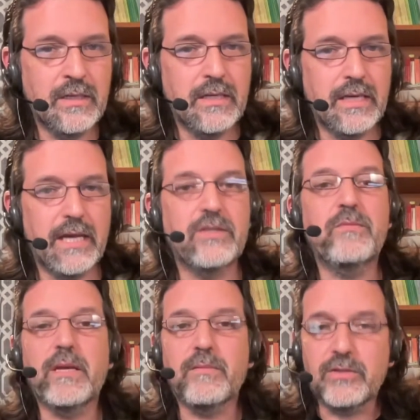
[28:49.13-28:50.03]
and to
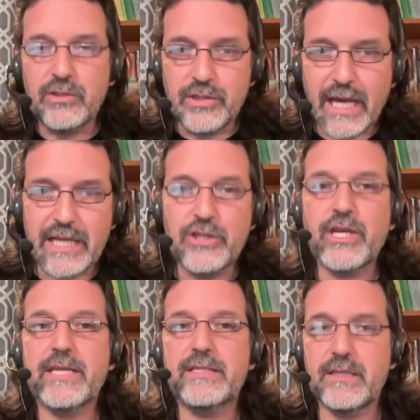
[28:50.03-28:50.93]
be able to
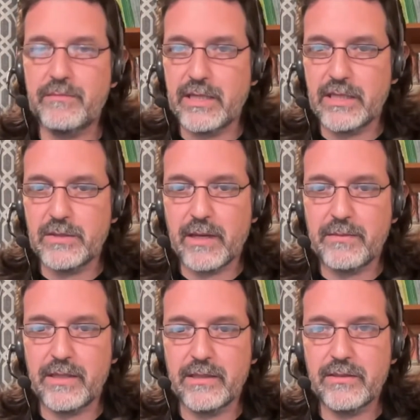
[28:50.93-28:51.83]
digest it piece by
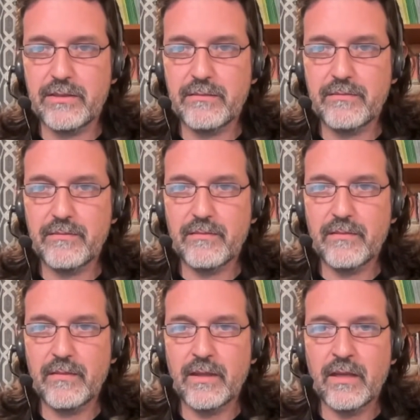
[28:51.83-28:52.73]
piece.
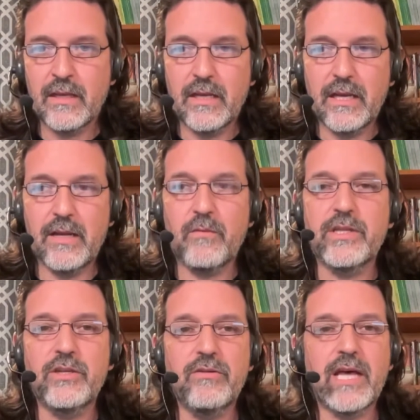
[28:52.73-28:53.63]
And we
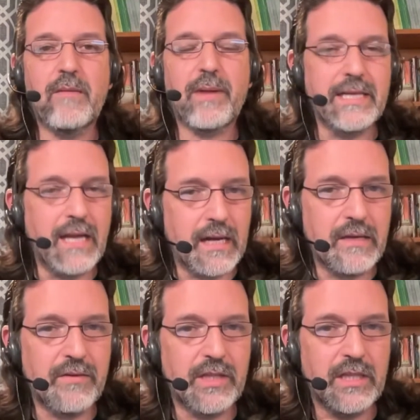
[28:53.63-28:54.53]
do that by not
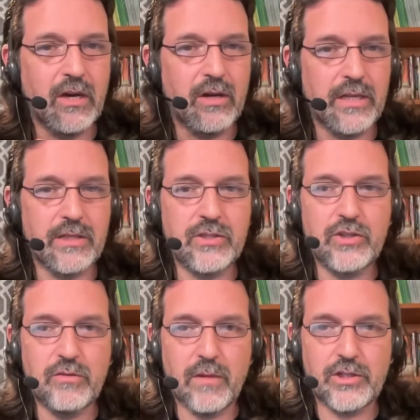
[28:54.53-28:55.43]
giving the audience
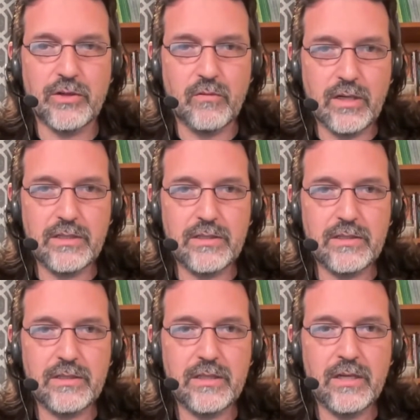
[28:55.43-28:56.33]
too much at once,
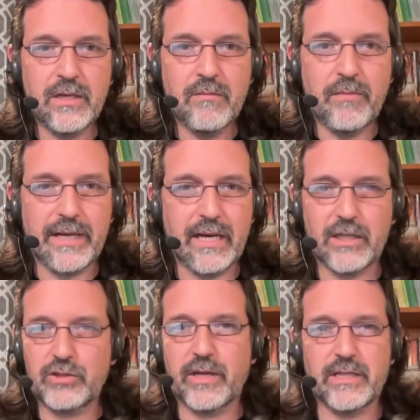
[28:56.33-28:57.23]
by not
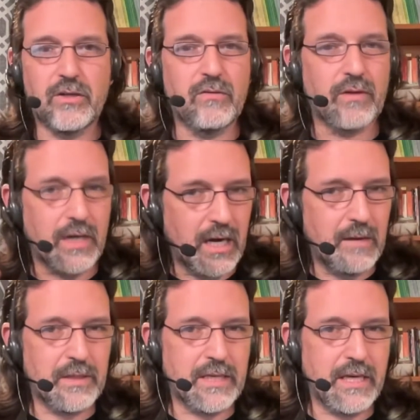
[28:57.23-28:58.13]
trying to
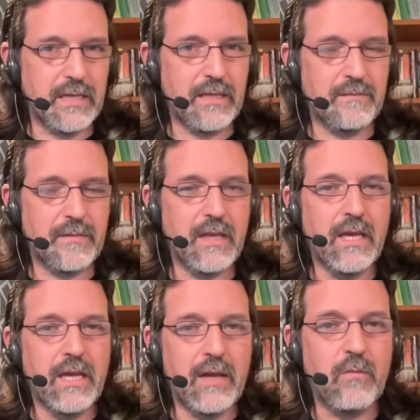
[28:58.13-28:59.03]
overcomplicate it.
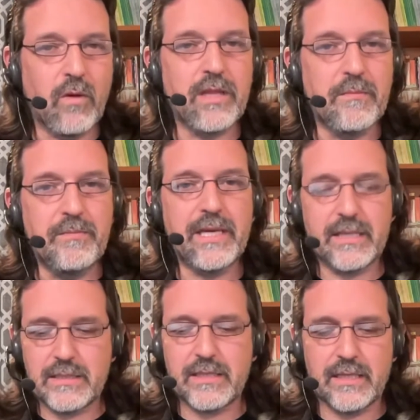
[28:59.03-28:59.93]
And one of the
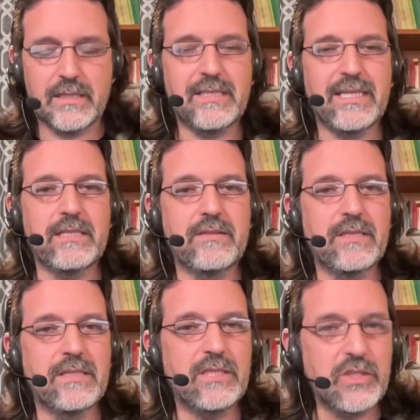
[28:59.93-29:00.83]
biggest things is
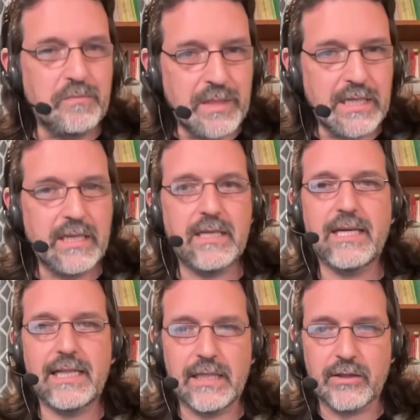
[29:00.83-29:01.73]
speaking
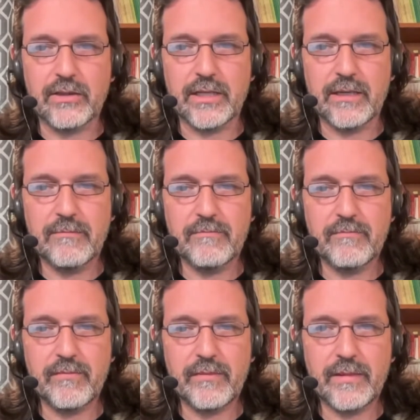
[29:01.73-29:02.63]
clearly,
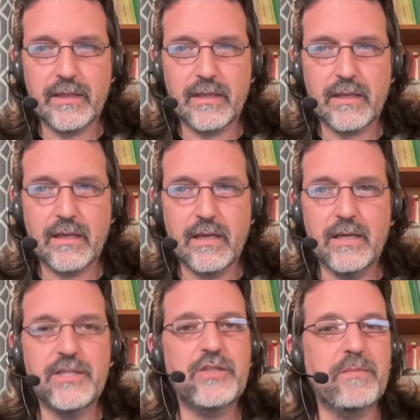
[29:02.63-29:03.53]

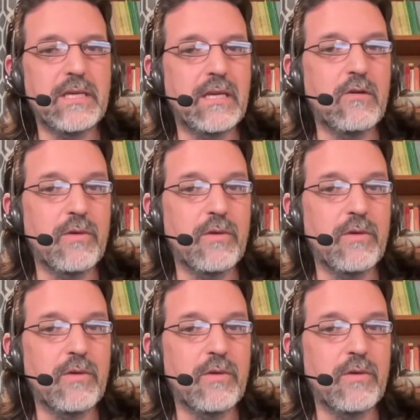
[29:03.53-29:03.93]
speaking with